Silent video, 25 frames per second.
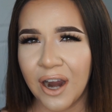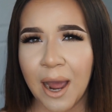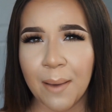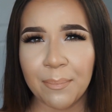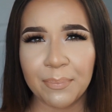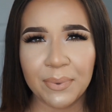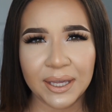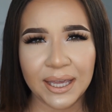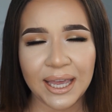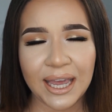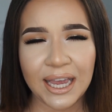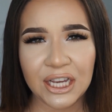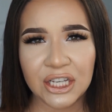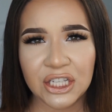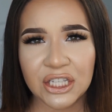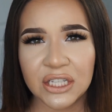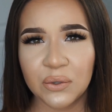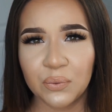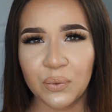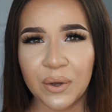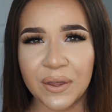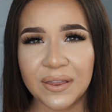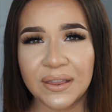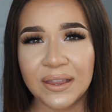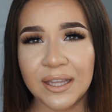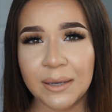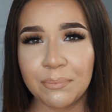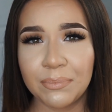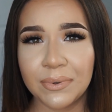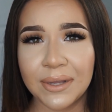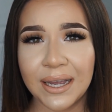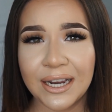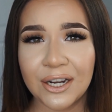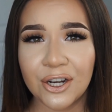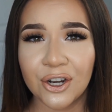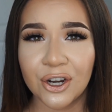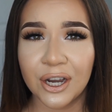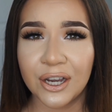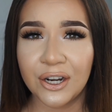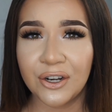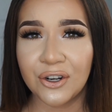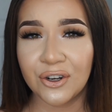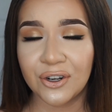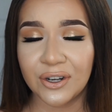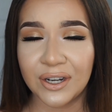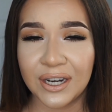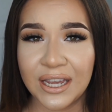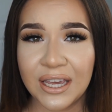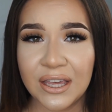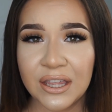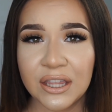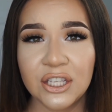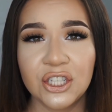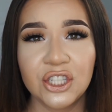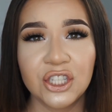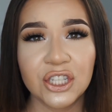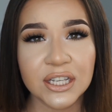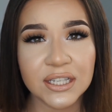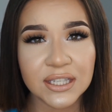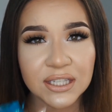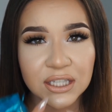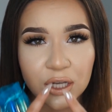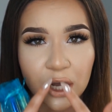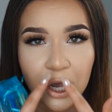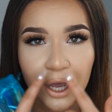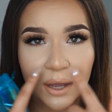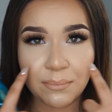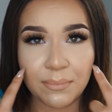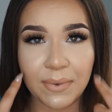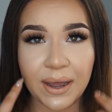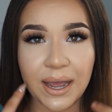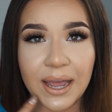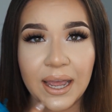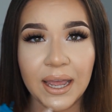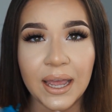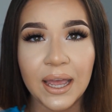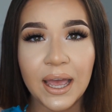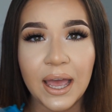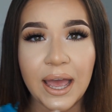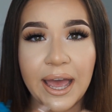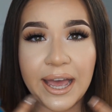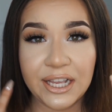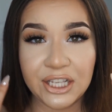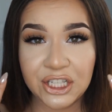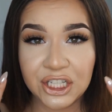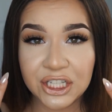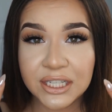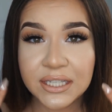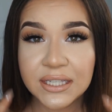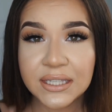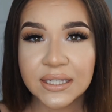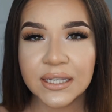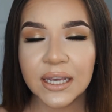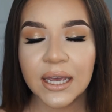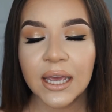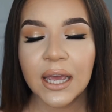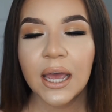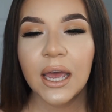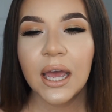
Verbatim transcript: application with lip liner underneath just on my edges.